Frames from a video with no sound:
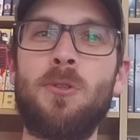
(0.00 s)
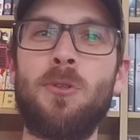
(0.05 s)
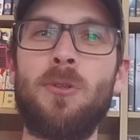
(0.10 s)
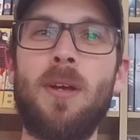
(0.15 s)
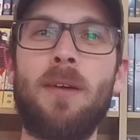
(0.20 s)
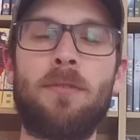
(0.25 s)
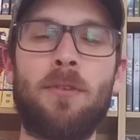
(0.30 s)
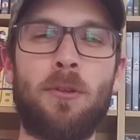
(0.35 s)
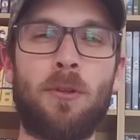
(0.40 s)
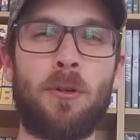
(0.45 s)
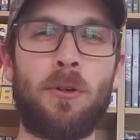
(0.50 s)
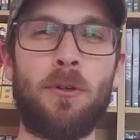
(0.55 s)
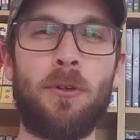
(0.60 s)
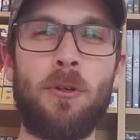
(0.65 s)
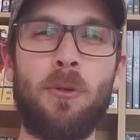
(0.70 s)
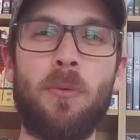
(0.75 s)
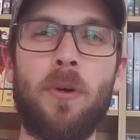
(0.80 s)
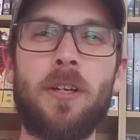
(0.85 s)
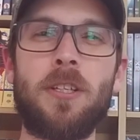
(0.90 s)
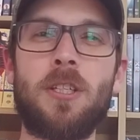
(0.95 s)
You have to learn
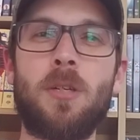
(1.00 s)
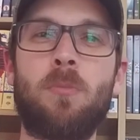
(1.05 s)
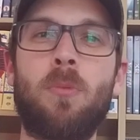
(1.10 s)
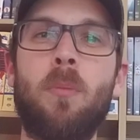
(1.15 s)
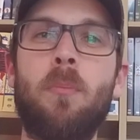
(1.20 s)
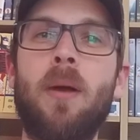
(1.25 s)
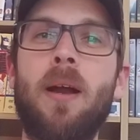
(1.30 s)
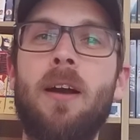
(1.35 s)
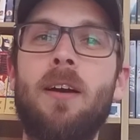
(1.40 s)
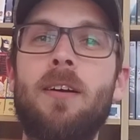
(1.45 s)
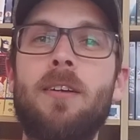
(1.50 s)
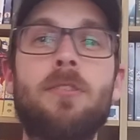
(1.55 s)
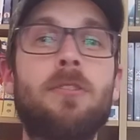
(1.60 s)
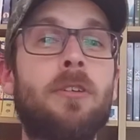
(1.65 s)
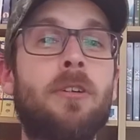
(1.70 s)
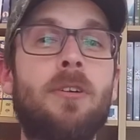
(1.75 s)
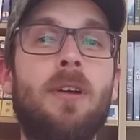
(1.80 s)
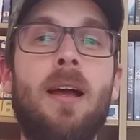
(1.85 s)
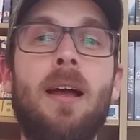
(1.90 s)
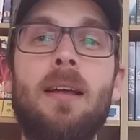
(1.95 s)
new ways to prepare it so
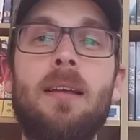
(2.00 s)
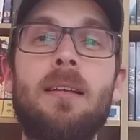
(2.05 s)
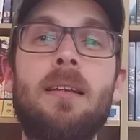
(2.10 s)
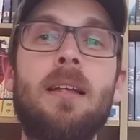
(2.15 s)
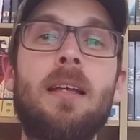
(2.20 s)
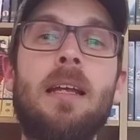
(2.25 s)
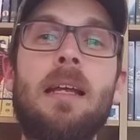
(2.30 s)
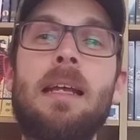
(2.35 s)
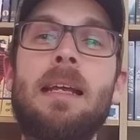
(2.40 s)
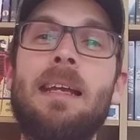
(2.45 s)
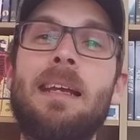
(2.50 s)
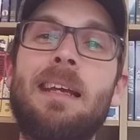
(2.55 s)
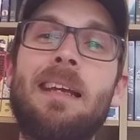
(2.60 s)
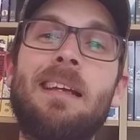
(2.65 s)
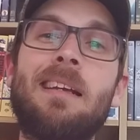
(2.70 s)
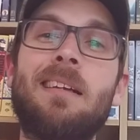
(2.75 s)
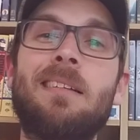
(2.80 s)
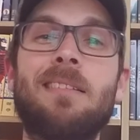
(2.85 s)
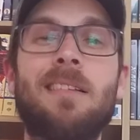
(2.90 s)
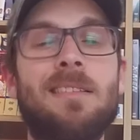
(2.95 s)
you're not
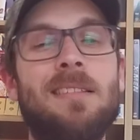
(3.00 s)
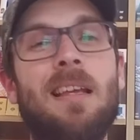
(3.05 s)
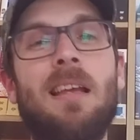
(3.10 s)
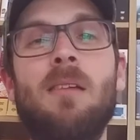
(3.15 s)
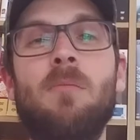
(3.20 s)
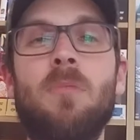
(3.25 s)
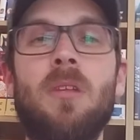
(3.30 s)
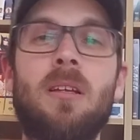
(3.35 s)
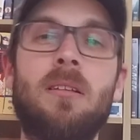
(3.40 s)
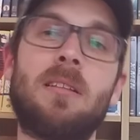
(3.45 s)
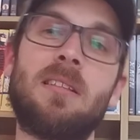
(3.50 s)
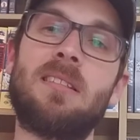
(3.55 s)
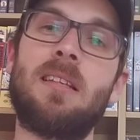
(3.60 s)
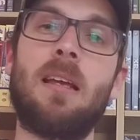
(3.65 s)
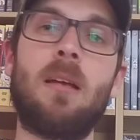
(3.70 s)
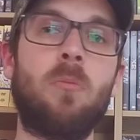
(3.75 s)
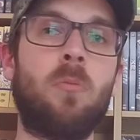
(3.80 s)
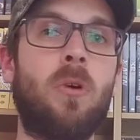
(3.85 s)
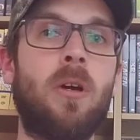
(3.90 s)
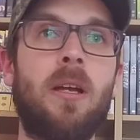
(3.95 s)
eating the same thing the
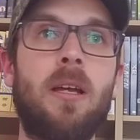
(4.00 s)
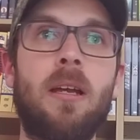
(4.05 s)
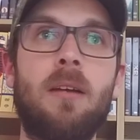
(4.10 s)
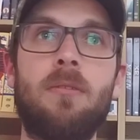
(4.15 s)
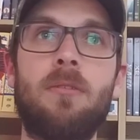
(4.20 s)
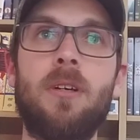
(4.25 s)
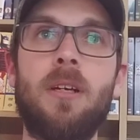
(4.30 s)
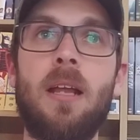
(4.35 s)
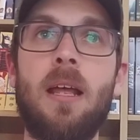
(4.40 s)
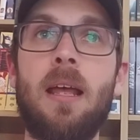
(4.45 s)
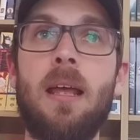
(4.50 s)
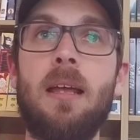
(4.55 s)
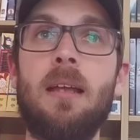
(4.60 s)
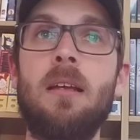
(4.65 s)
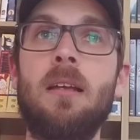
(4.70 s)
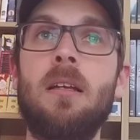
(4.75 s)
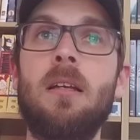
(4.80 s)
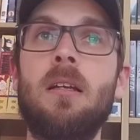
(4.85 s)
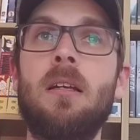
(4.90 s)
same way every day.